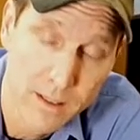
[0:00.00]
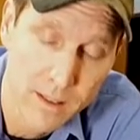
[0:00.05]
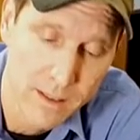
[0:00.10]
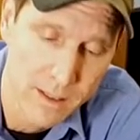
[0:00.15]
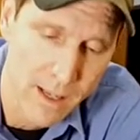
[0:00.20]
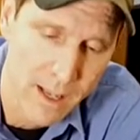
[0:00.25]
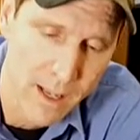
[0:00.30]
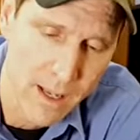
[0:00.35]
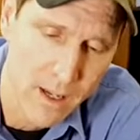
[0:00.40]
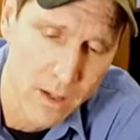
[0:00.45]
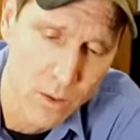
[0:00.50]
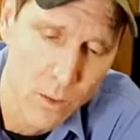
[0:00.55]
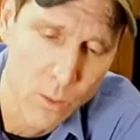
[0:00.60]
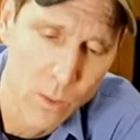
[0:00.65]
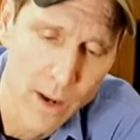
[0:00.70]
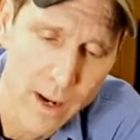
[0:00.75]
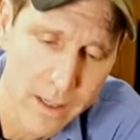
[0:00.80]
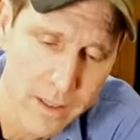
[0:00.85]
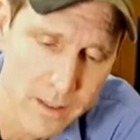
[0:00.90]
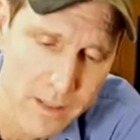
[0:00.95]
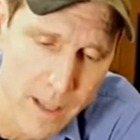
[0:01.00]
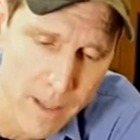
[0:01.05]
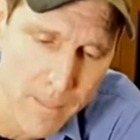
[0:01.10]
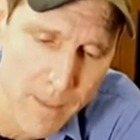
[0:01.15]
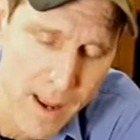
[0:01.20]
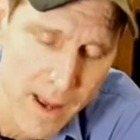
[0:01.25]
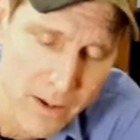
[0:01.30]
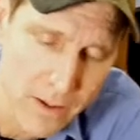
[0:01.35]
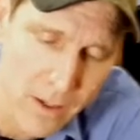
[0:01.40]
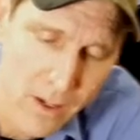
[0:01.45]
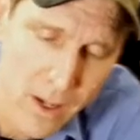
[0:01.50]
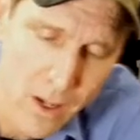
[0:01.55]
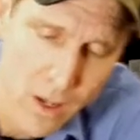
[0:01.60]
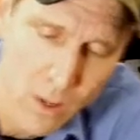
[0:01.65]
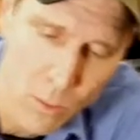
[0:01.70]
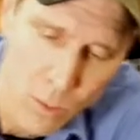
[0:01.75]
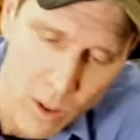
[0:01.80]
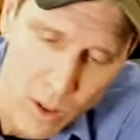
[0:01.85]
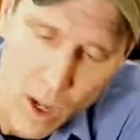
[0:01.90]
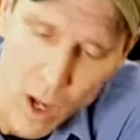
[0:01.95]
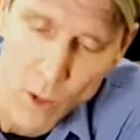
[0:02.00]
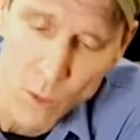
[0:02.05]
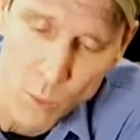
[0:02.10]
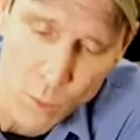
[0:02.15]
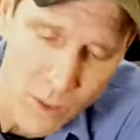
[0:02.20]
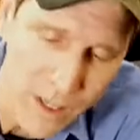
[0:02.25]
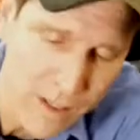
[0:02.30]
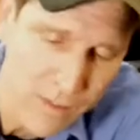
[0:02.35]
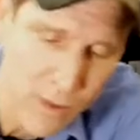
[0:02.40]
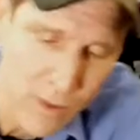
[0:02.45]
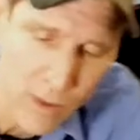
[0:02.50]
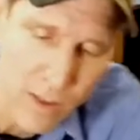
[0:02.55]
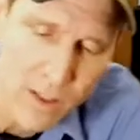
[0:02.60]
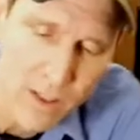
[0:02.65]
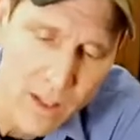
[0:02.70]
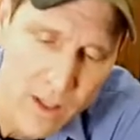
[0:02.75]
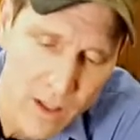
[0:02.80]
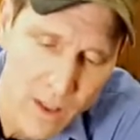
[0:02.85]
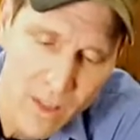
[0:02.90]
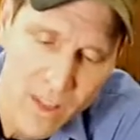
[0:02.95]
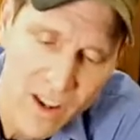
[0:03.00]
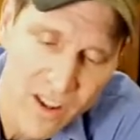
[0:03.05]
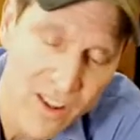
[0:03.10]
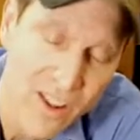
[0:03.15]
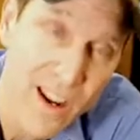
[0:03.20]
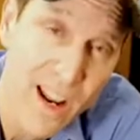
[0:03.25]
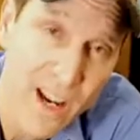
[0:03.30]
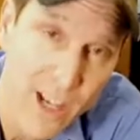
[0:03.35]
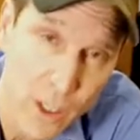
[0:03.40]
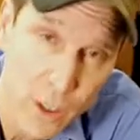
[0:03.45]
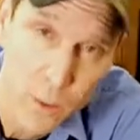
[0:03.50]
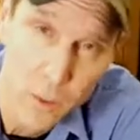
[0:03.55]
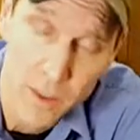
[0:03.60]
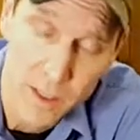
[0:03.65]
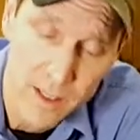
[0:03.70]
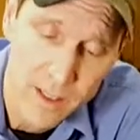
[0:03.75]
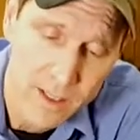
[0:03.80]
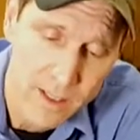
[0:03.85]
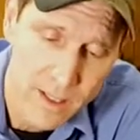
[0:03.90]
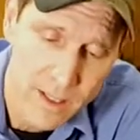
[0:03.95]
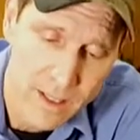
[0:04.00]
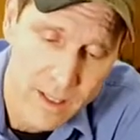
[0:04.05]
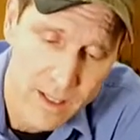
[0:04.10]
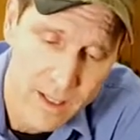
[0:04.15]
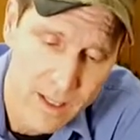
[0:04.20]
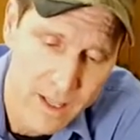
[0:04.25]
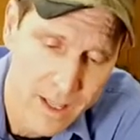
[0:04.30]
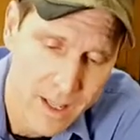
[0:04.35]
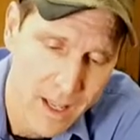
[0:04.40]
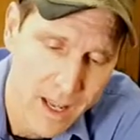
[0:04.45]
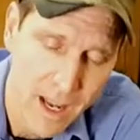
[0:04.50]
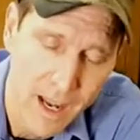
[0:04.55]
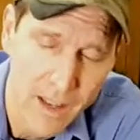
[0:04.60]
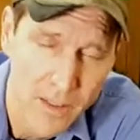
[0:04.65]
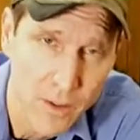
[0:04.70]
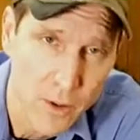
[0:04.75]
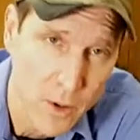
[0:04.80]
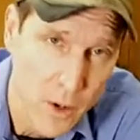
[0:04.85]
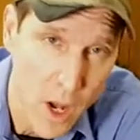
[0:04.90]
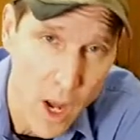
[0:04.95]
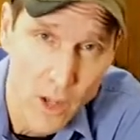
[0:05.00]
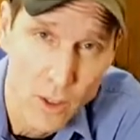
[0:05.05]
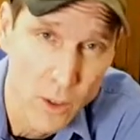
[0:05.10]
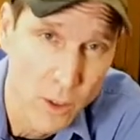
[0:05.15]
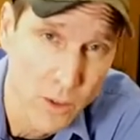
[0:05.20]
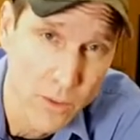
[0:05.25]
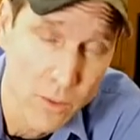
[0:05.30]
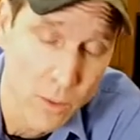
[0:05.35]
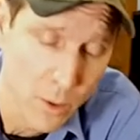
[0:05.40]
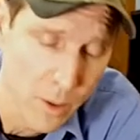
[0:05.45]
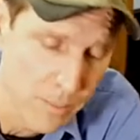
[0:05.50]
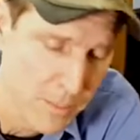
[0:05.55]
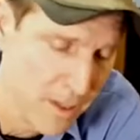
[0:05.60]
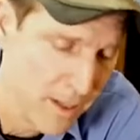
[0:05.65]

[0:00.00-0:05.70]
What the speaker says: Now, why does that matter? Well, on weaver, they're narrower and they're not uniform.